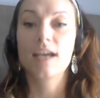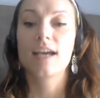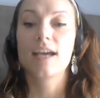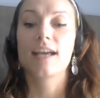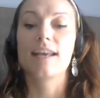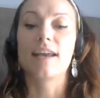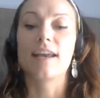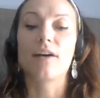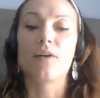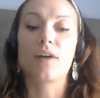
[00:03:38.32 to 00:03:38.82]

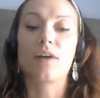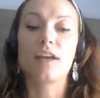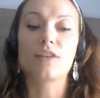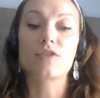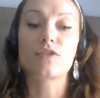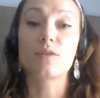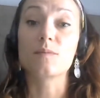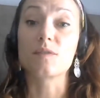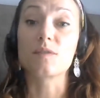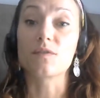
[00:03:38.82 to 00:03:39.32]
Now, in
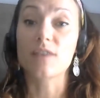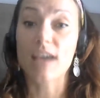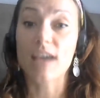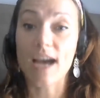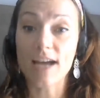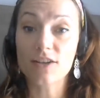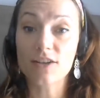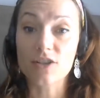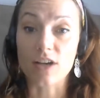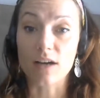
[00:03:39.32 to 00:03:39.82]
terms of
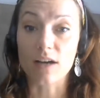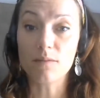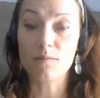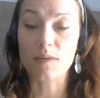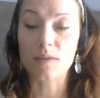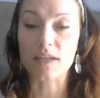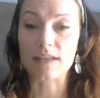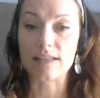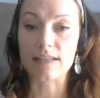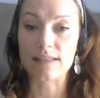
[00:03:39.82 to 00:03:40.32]
catch up,
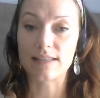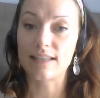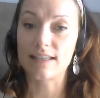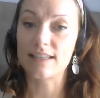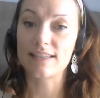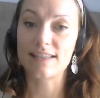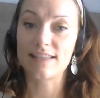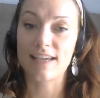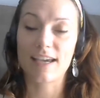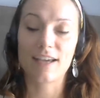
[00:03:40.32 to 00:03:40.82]
because
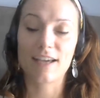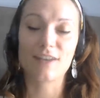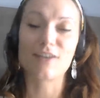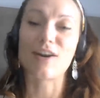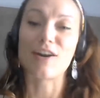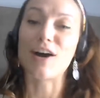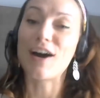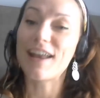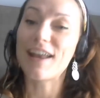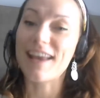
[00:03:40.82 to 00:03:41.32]
let's say
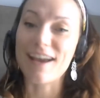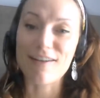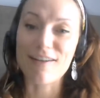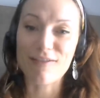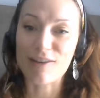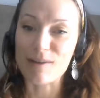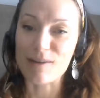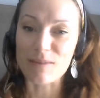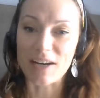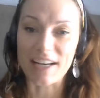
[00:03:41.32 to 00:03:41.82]
not
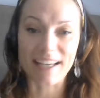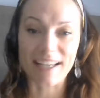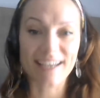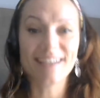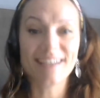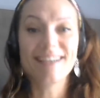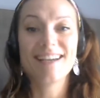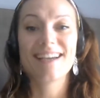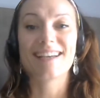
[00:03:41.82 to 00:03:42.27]
everybody